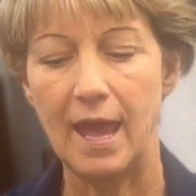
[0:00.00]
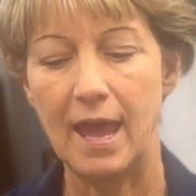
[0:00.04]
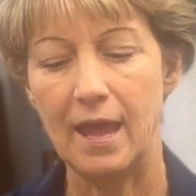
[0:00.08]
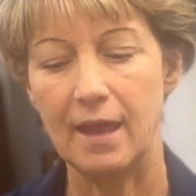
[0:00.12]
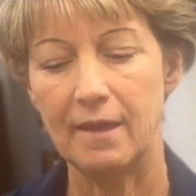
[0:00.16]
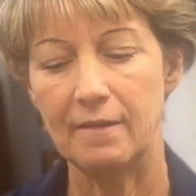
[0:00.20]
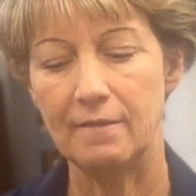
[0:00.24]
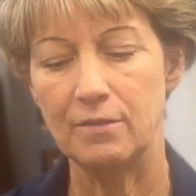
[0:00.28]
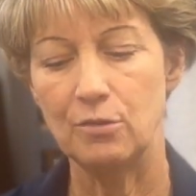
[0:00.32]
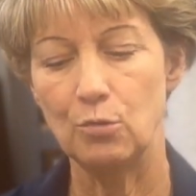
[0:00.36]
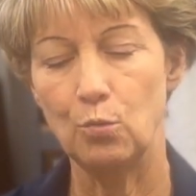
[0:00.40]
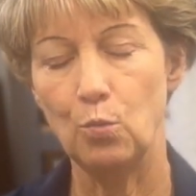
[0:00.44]

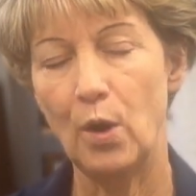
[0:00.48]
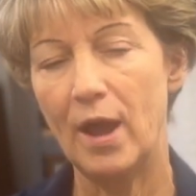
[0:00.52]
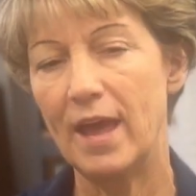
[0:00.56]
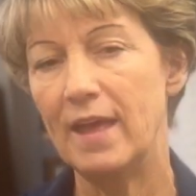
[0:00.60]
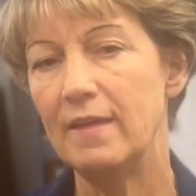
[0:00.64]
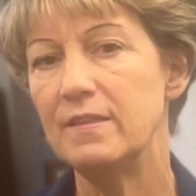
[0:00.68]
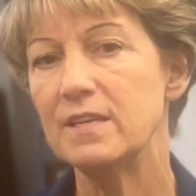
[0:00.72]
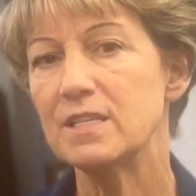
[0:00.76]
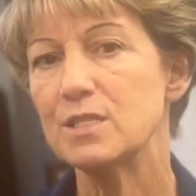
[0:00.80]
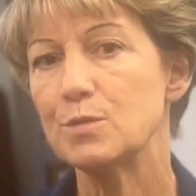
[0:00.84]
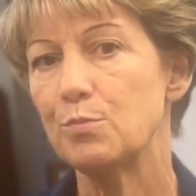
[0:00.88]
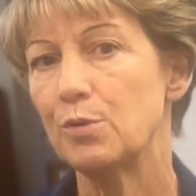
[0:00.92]
and the
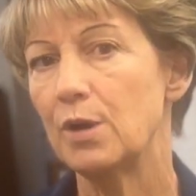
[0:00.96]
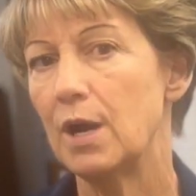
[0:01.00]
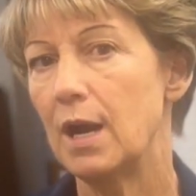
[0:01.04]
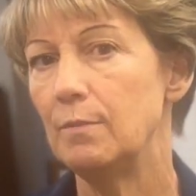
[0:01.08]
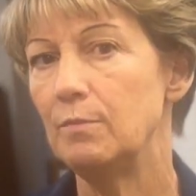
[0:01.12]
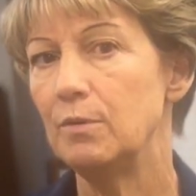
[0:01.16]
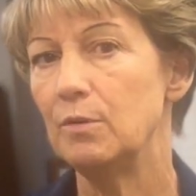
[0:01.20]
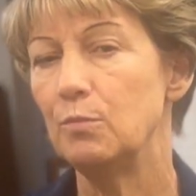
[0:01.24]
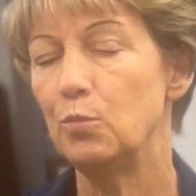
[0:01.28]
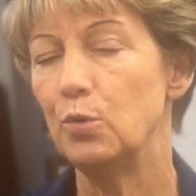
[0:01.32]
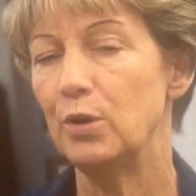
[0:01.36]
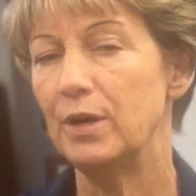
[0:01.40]
way this
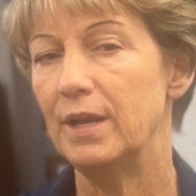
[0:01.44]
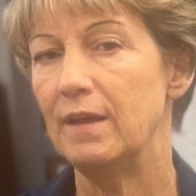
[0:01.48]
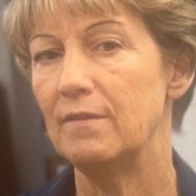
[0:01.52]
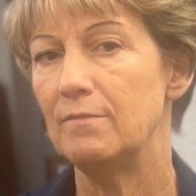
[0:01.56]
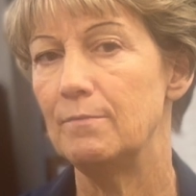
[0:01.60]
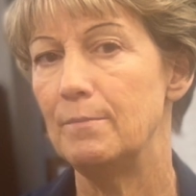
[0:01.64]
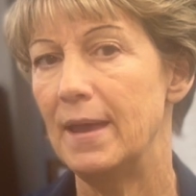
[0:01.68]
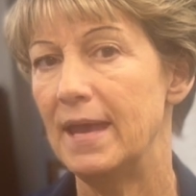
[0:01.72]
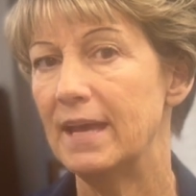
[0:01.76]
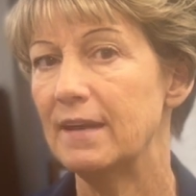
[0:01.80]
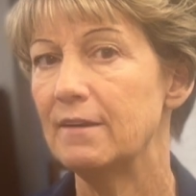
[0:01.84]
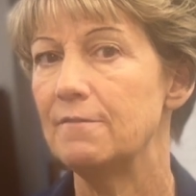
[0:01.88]
problem would
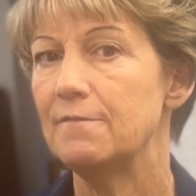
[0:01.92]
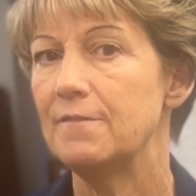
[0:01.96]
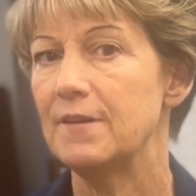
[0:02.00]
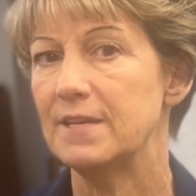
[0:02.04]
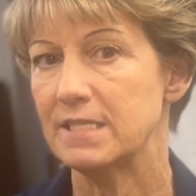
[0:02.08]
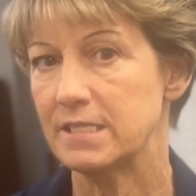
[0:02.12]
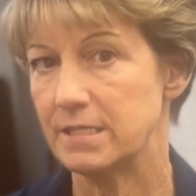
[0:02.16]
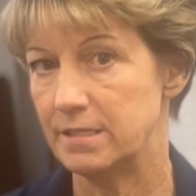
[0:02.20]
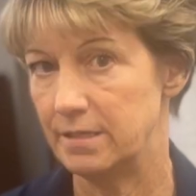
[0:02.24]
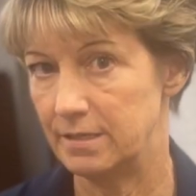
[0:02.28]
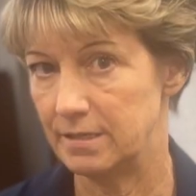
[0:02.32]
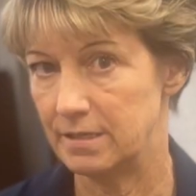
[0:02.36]
have
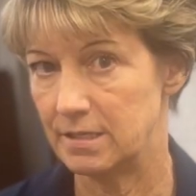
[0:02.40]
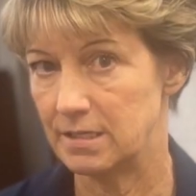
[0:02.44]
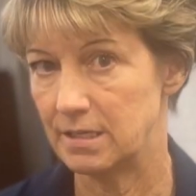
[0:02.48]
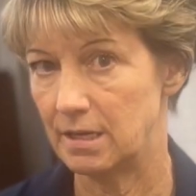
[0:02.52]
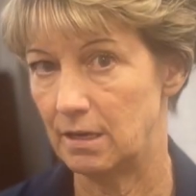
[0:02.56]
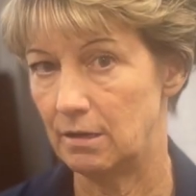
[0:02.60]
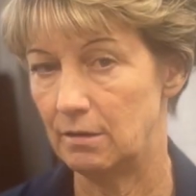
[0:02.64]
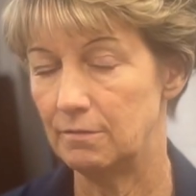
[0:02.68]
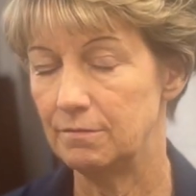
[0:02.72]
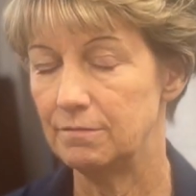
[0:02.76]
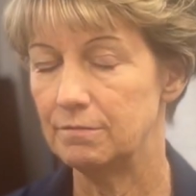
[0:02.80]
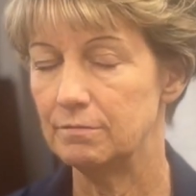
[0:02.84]
manifested
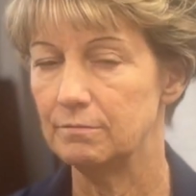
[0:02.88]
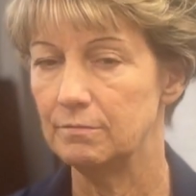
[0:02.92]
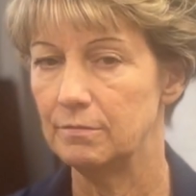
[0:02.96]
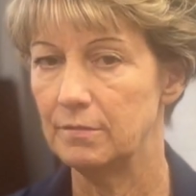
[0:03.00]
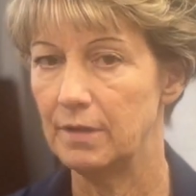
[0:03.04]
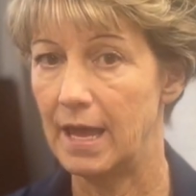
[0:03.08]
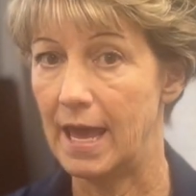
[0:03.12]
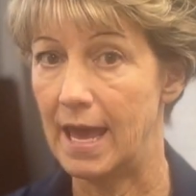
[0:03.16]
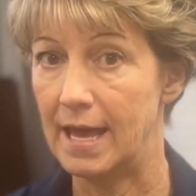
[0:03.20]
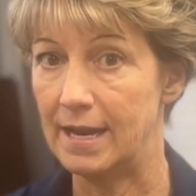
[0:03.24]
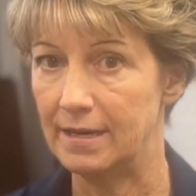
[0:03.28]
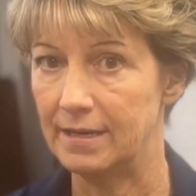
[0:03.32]
itself
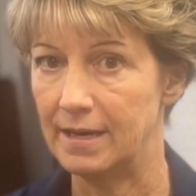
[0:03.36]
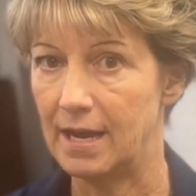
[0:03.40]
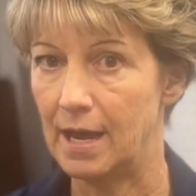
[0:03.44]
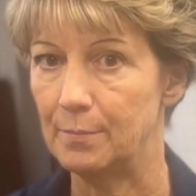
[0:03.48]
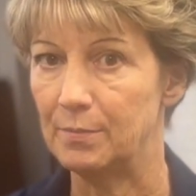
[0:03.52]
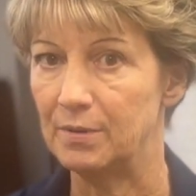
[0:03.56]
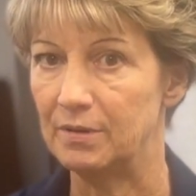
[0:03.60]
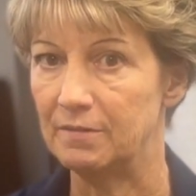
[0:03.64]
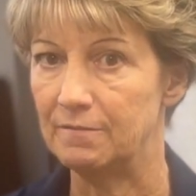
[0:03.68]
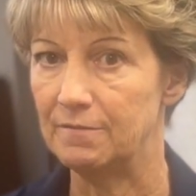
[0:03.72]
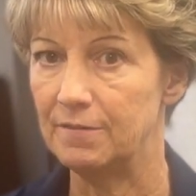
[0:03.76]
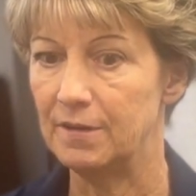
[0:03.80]
had it
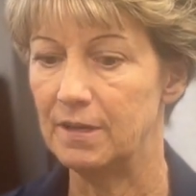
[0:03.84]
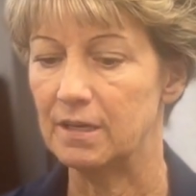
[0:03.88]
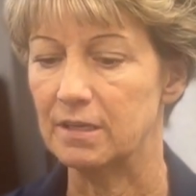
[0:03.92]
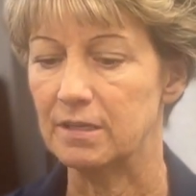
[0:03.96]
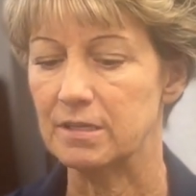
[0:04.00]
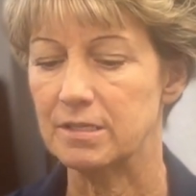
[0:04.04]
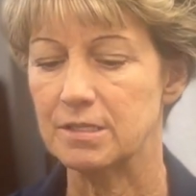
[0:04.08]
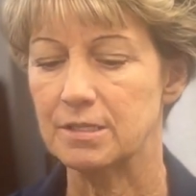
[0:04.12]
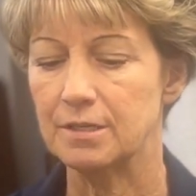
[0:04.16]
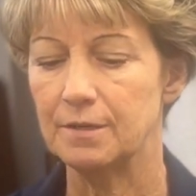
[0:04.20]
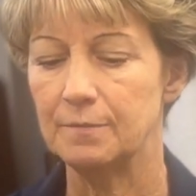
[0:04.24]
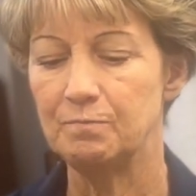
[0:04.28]
not been
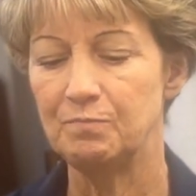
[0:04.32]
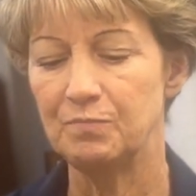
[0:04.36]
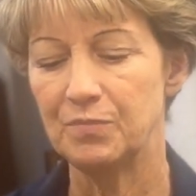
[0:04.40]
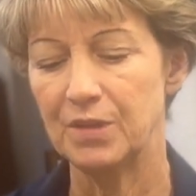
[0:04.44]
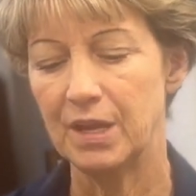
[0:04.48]
fixed